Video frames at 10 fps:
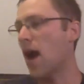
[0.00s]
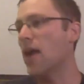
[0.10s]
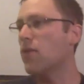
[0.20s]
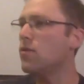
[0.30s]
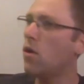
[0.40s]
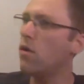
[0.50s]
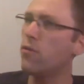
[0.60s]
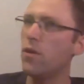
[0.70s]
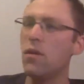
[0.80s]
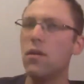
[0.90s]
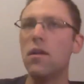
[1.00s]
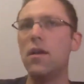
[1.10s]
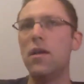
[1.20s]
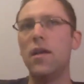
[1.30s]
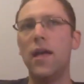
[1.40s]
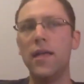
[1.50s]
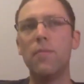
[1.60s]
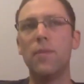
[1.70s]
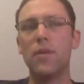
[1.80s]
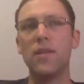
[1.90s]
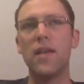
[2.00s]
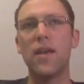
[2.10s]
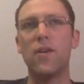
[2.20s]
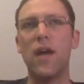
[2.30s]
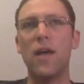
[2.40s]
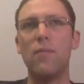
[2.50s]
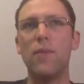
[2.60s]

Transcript: I don't know if we'll end up building that or not,